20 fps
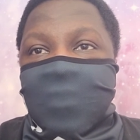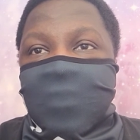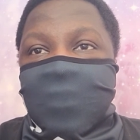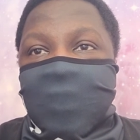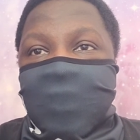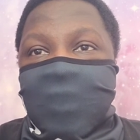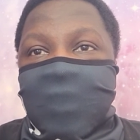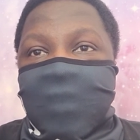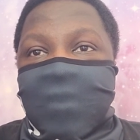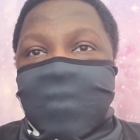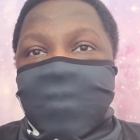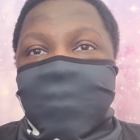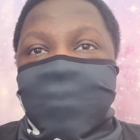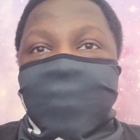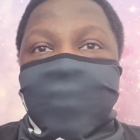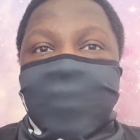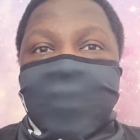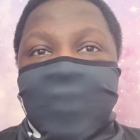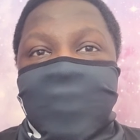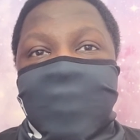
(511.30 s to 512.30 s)
like,
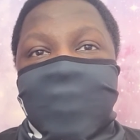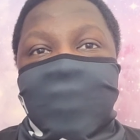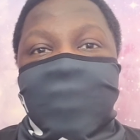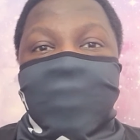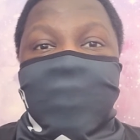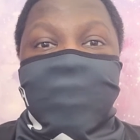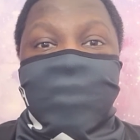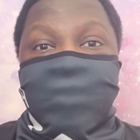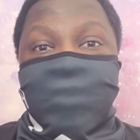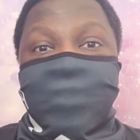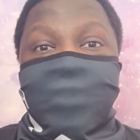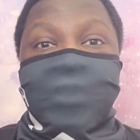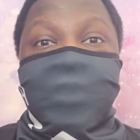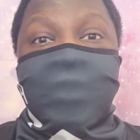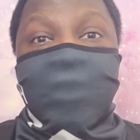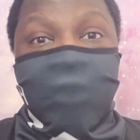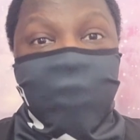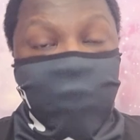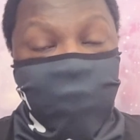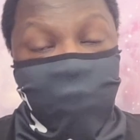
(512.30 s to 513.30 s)
as you
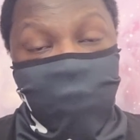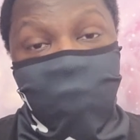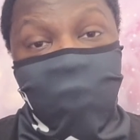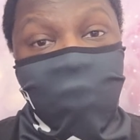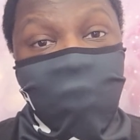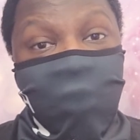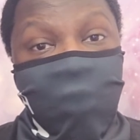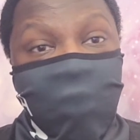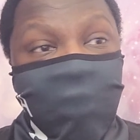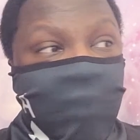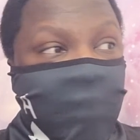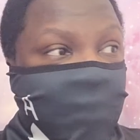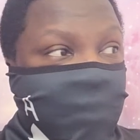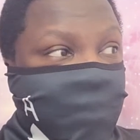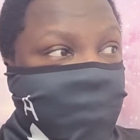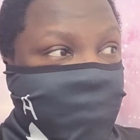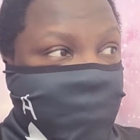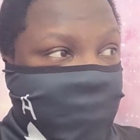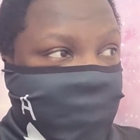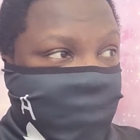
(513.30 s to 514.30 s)
see, the dude,
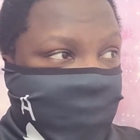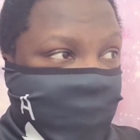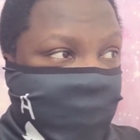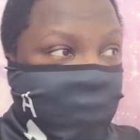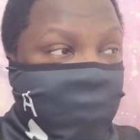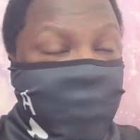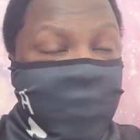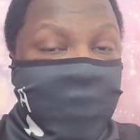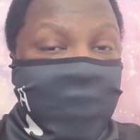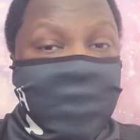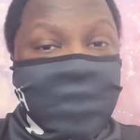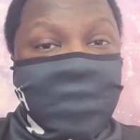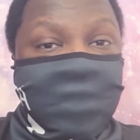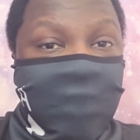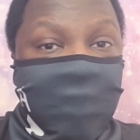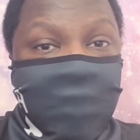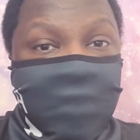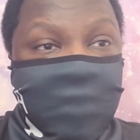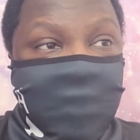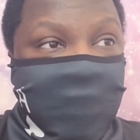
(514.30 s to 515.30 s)
by using that
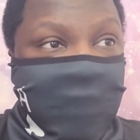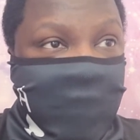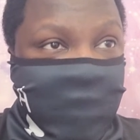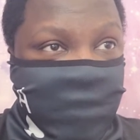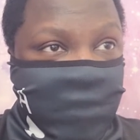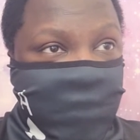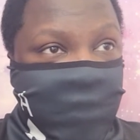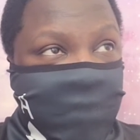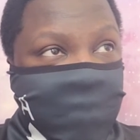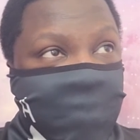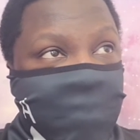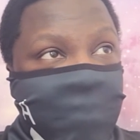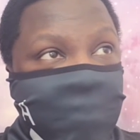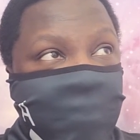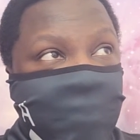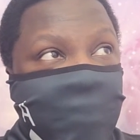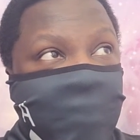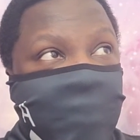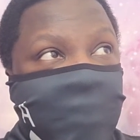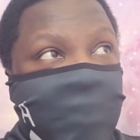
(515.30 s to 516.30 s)
Suggs logic,
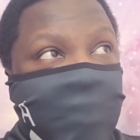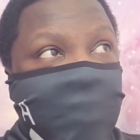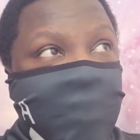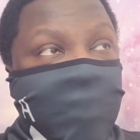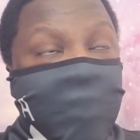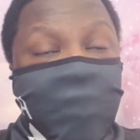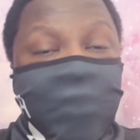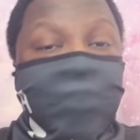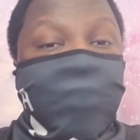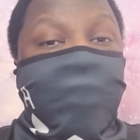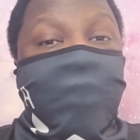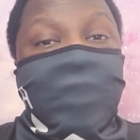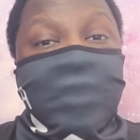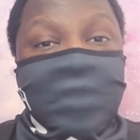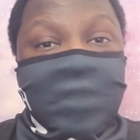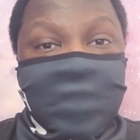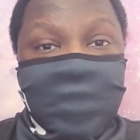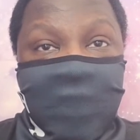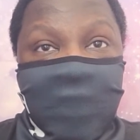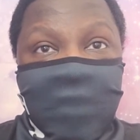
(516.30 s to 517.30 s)
he
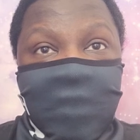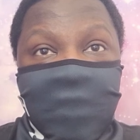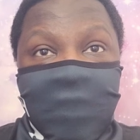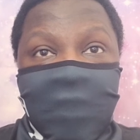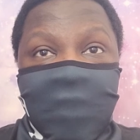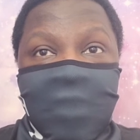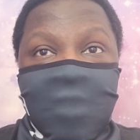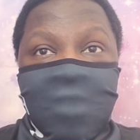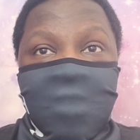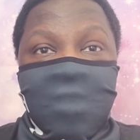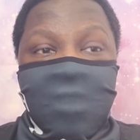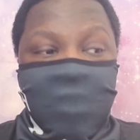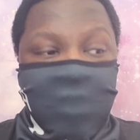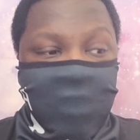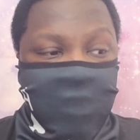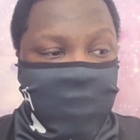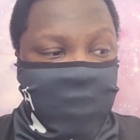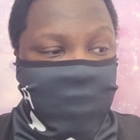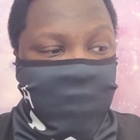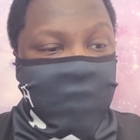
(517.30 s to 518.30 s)
transcended
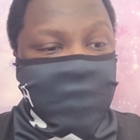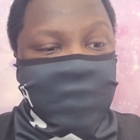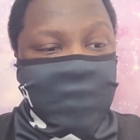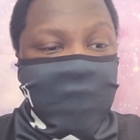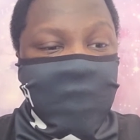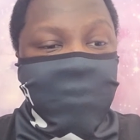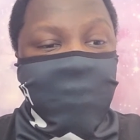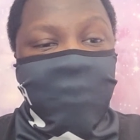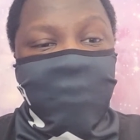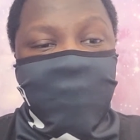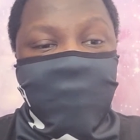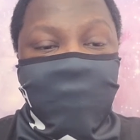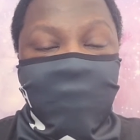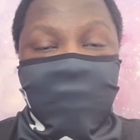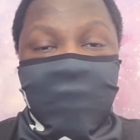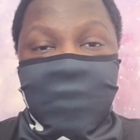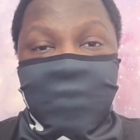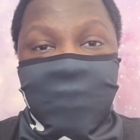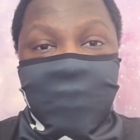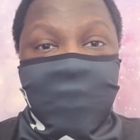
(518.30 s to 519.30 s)
and his
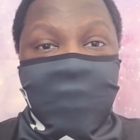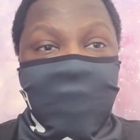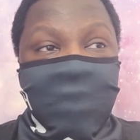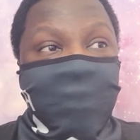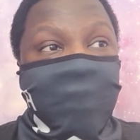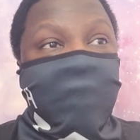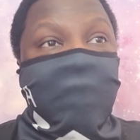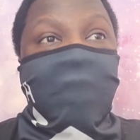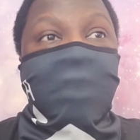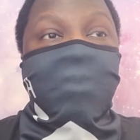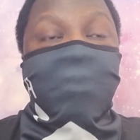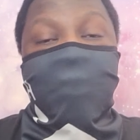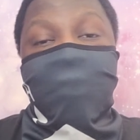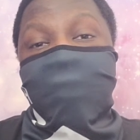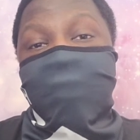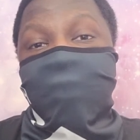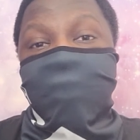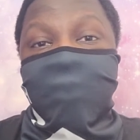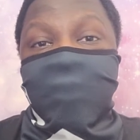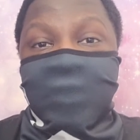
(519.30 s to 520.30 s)
capabilities became a lot
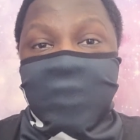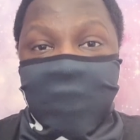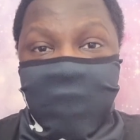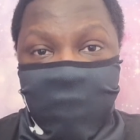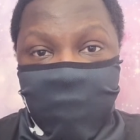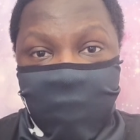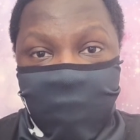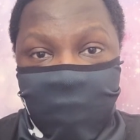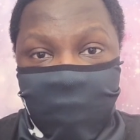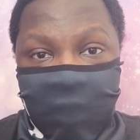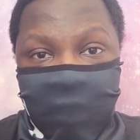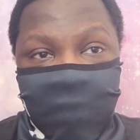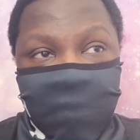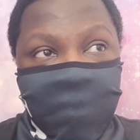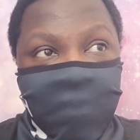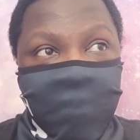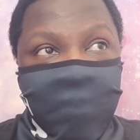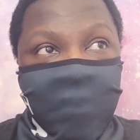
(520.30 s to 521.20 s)
more than what they are.